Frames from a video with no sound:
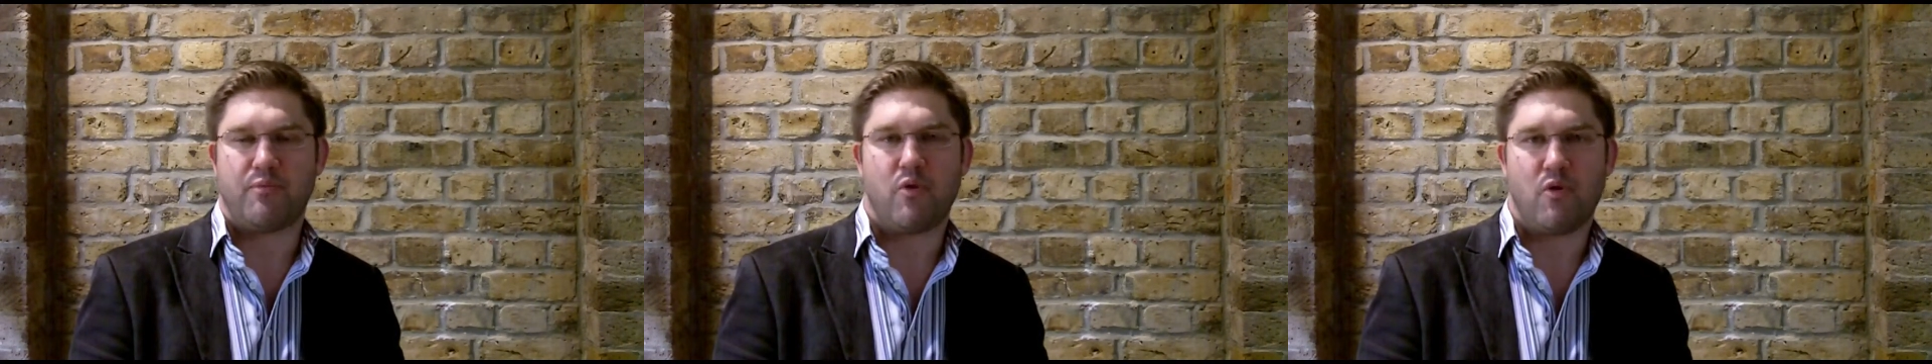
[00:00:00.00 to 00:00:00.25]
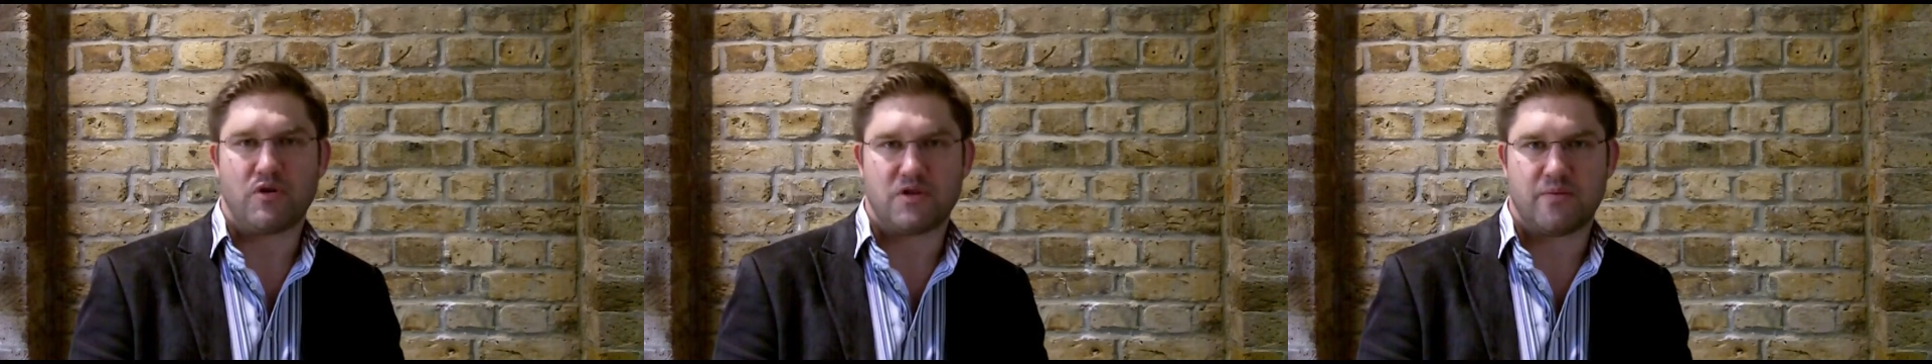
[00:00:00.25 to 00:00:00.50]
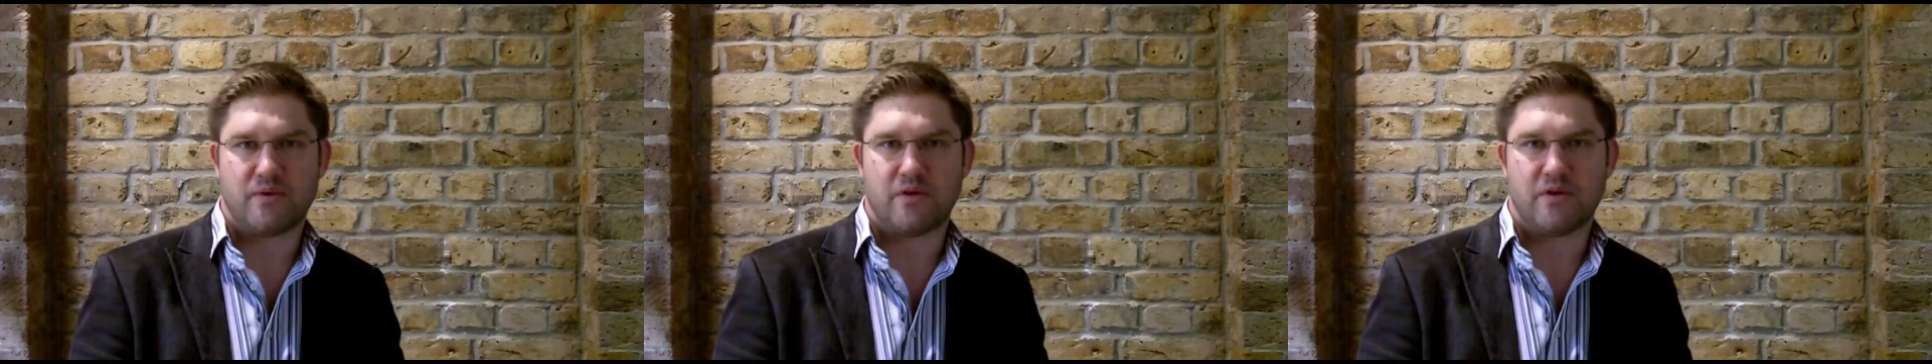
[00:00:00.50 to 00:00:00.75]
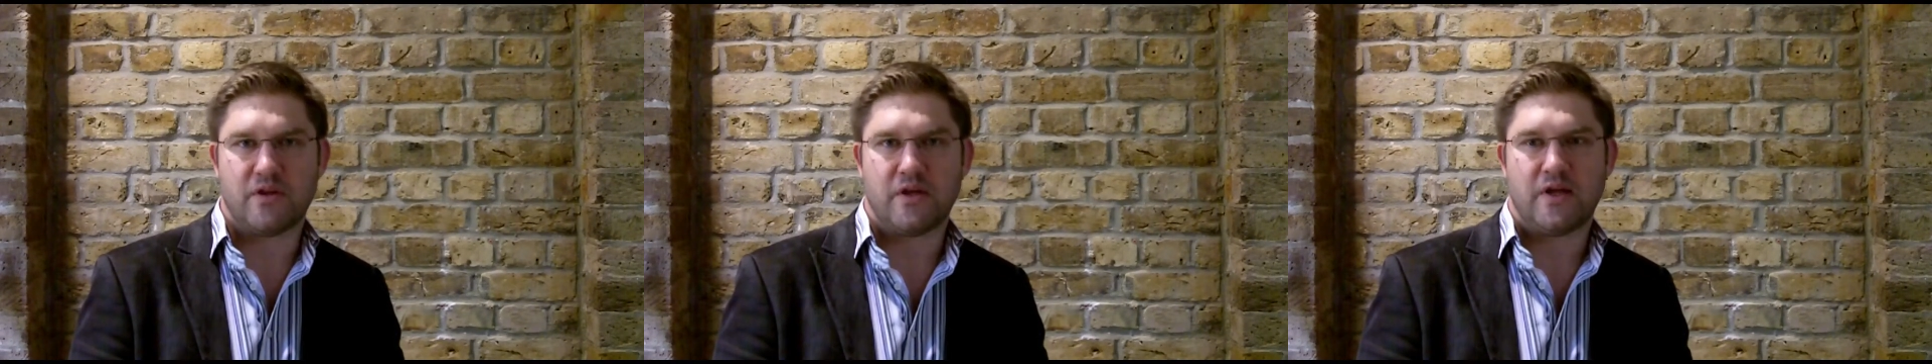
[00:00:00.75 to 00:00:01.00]

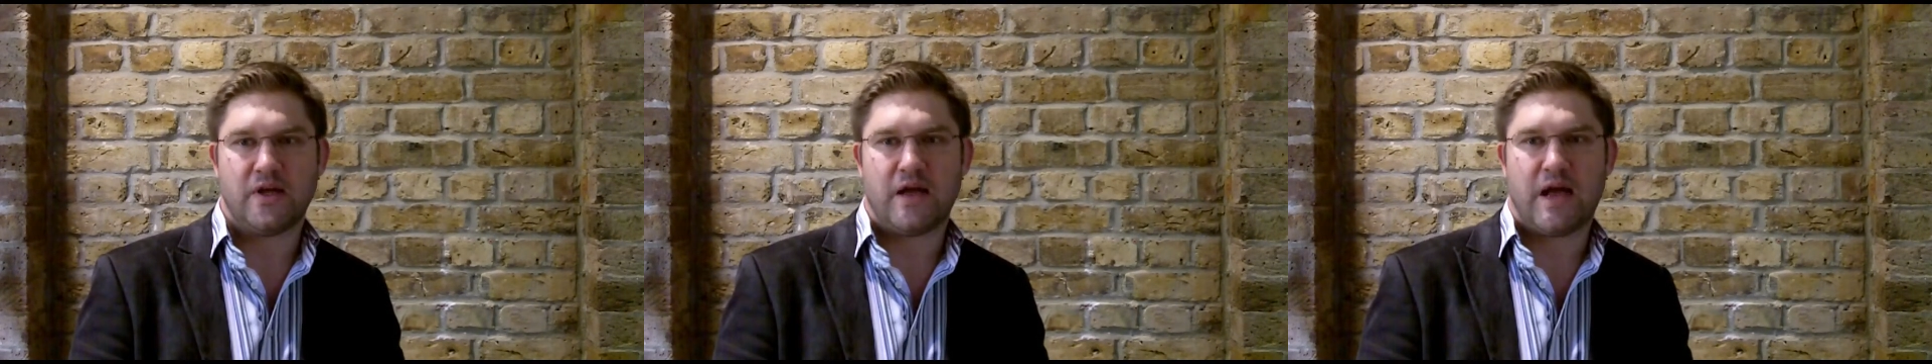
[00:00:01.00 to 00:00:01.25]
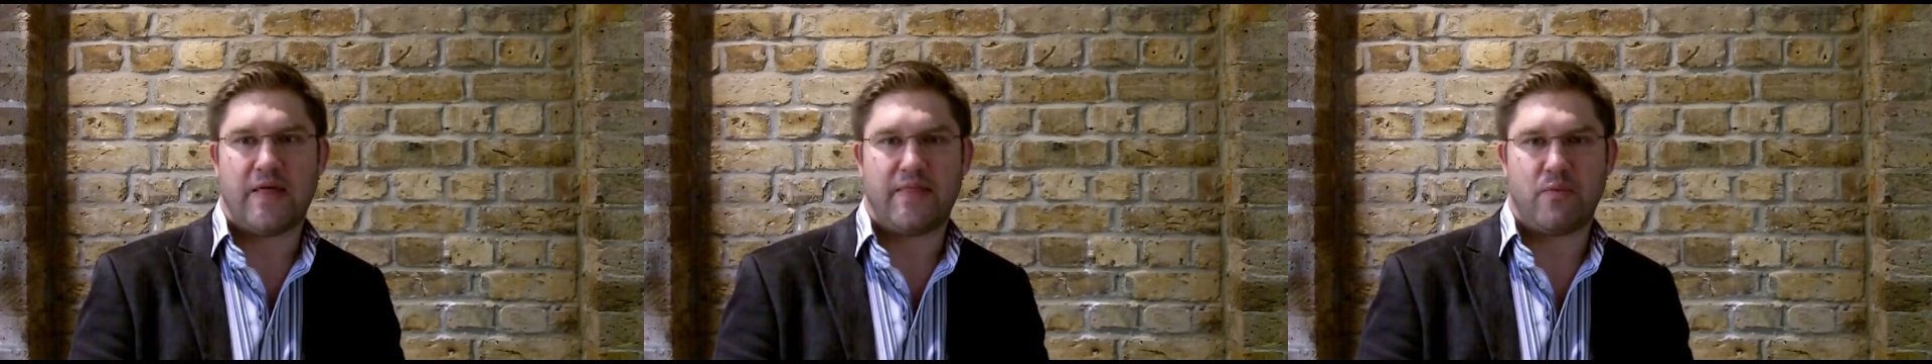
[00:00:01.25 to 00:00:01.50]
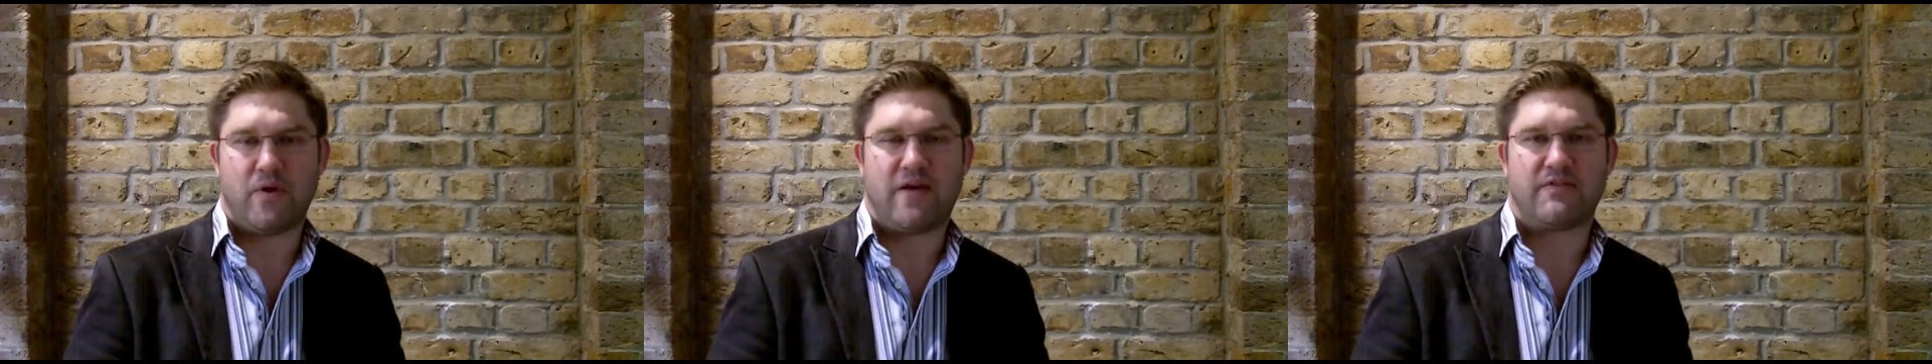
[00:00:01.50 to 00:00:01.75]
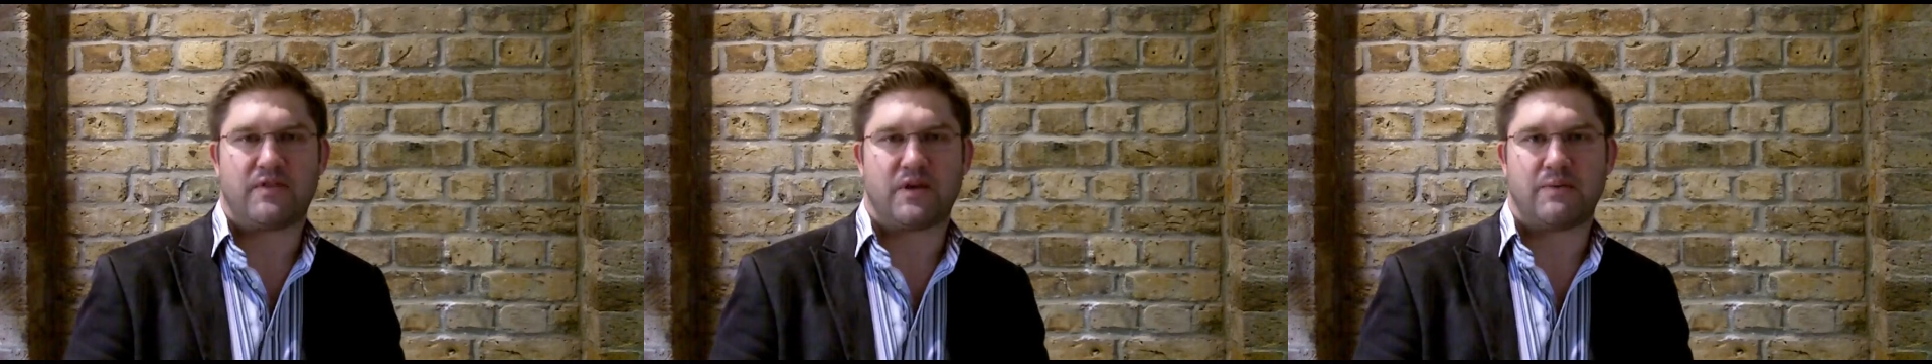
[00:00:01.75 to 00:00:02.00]
portable, and then we
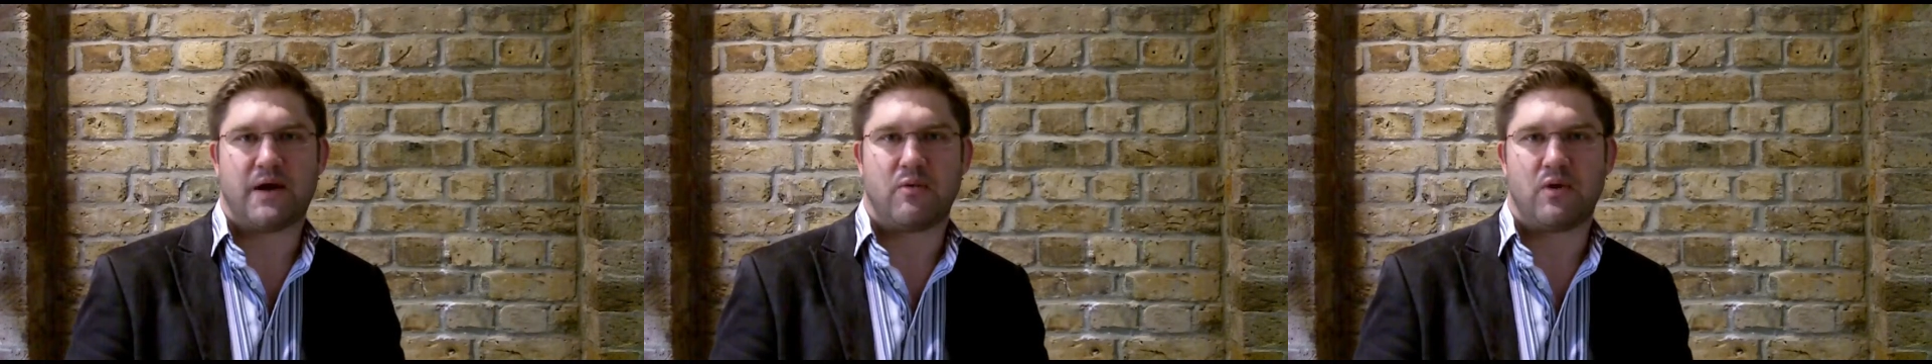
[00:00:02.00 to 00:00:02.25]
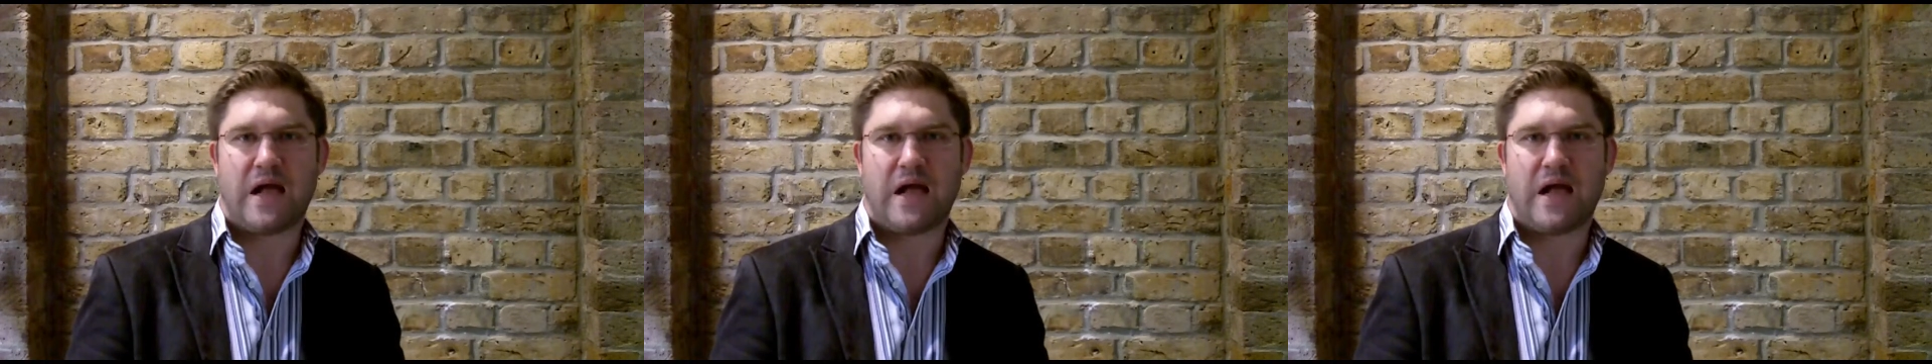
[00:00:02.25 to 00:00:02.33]
have to think about,